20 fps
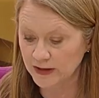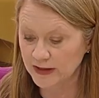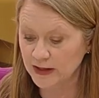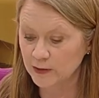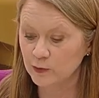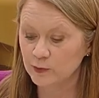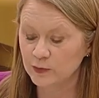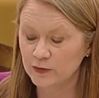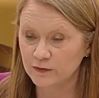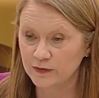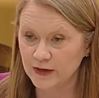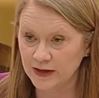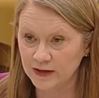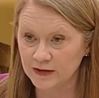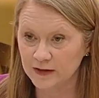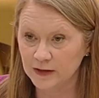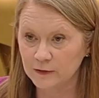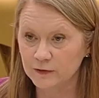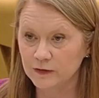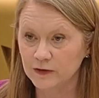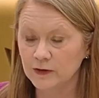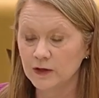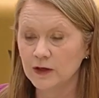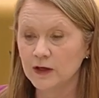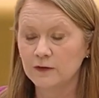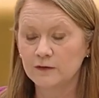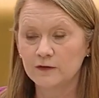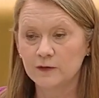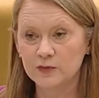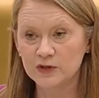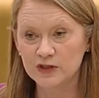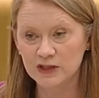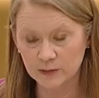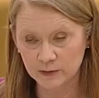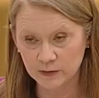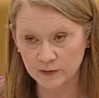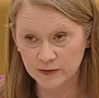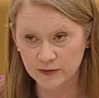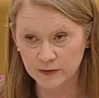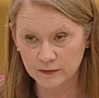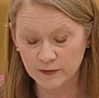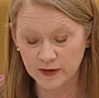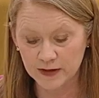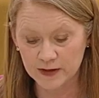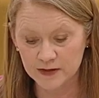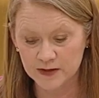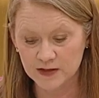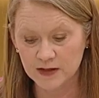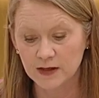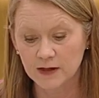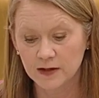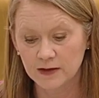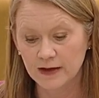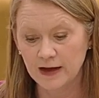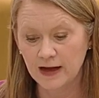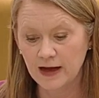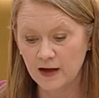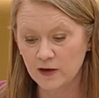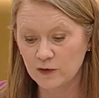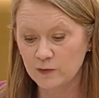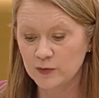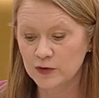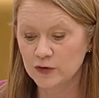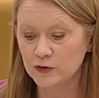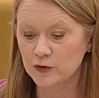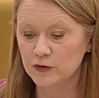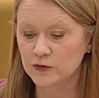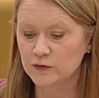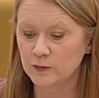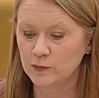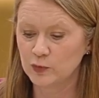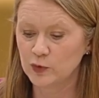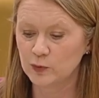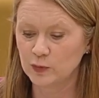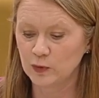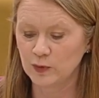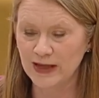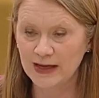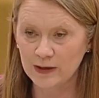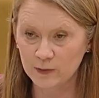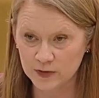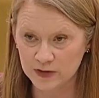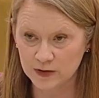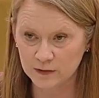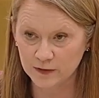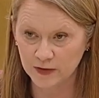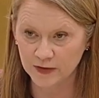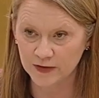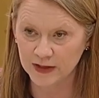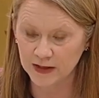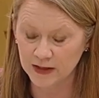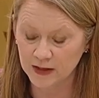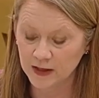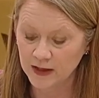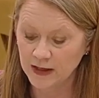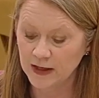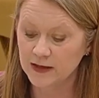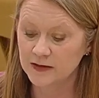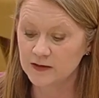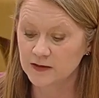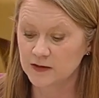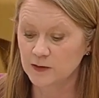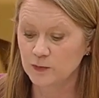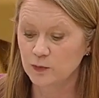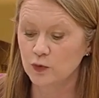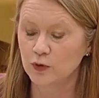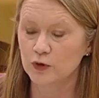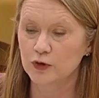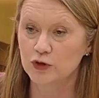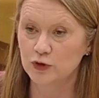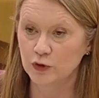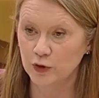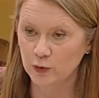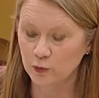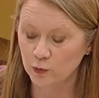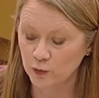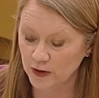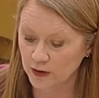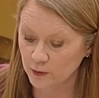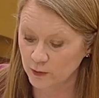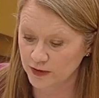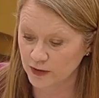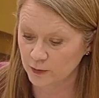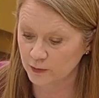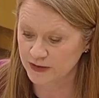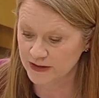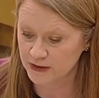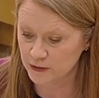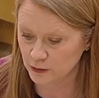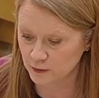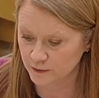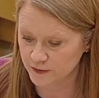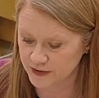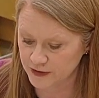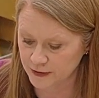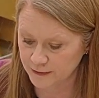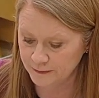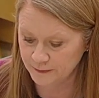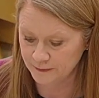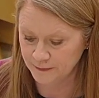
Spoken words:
and that would be very different from some of the funds that have been used from pupil equity funding to support joint work with a police officer.